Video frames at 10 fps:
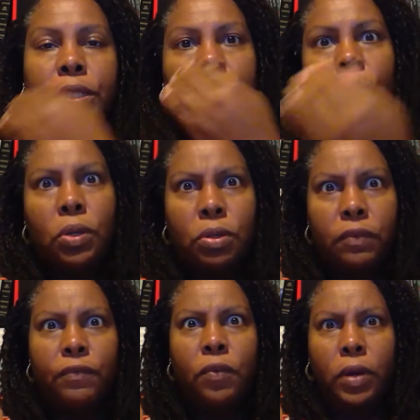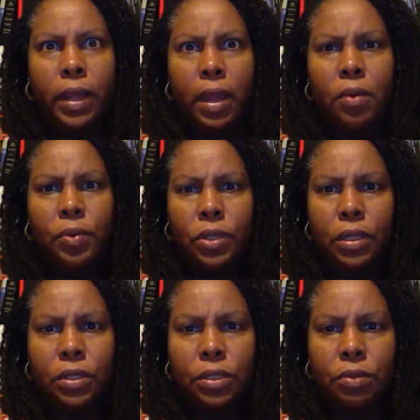240 hours in
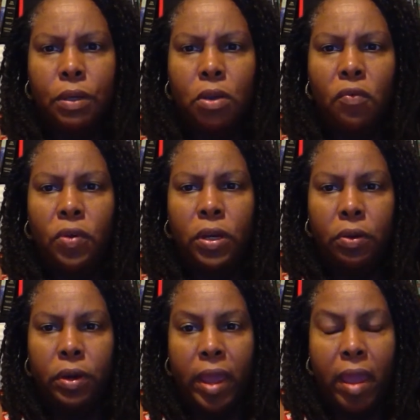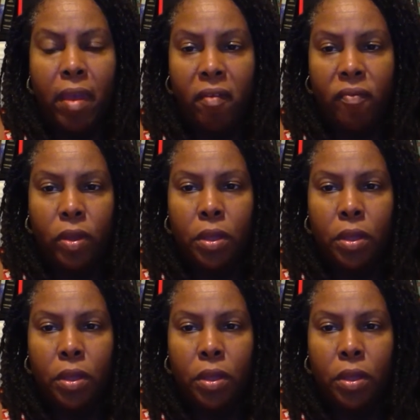history over a year and a half,